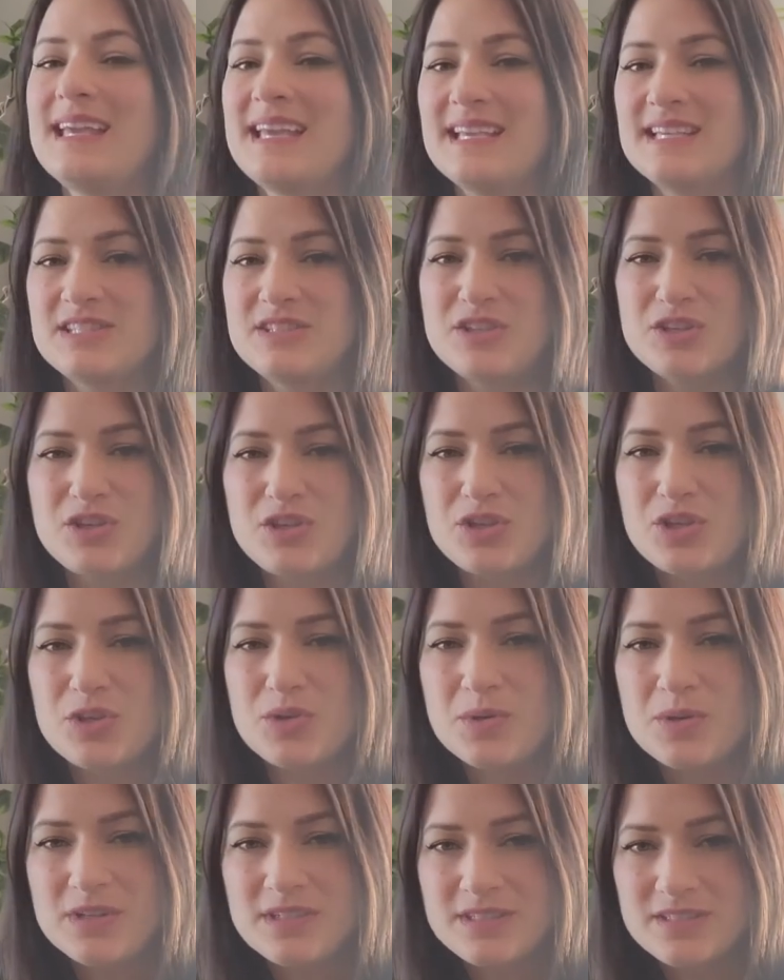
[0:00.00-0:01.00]
Is the
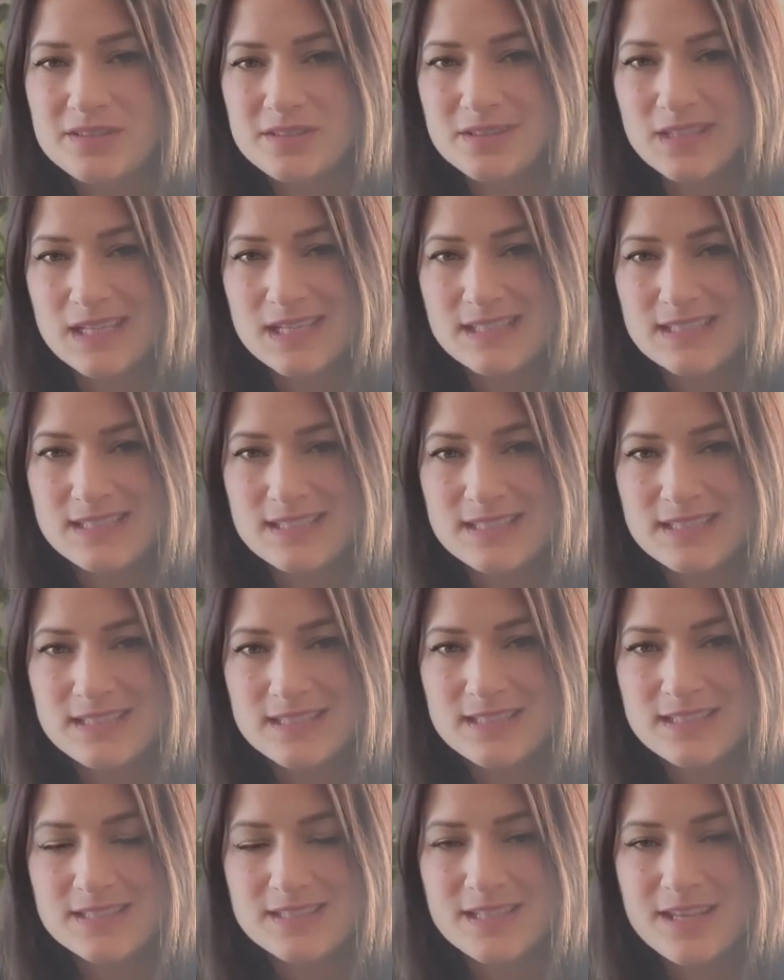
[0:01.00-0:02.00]
cure to
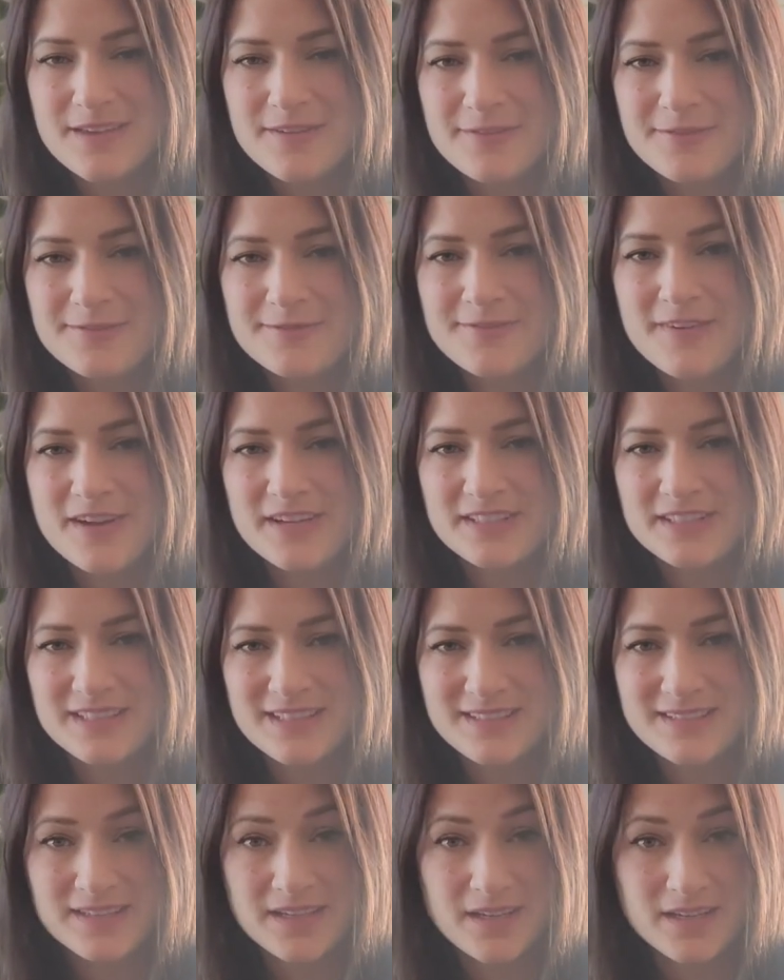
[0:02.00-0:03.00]
laziness
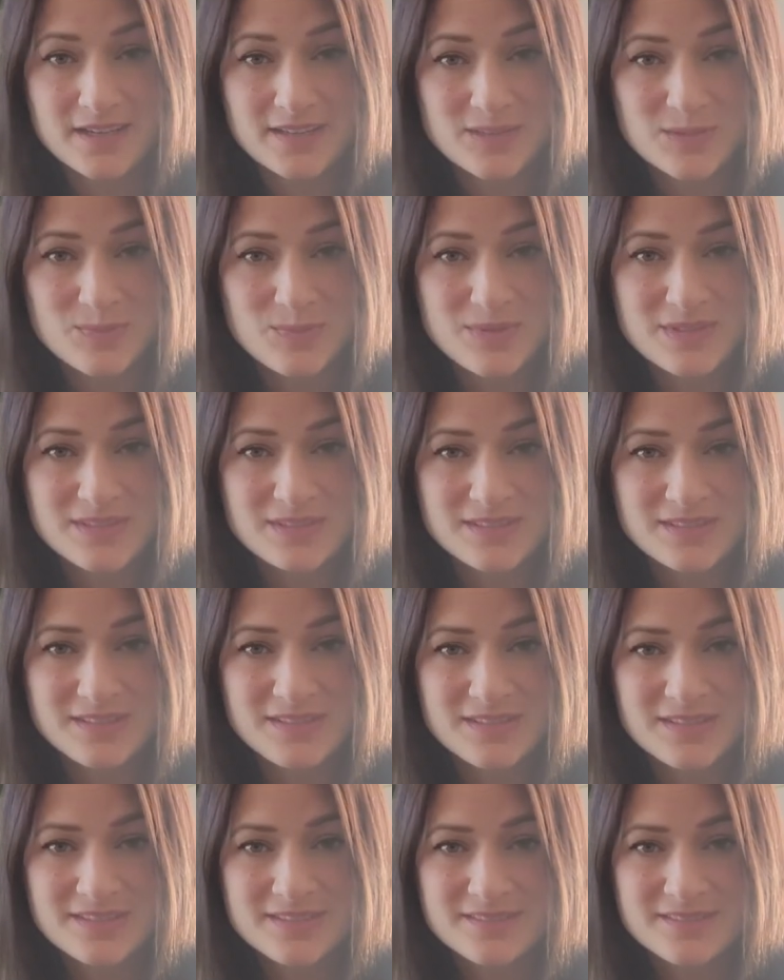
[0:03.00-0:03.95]
finding a husband?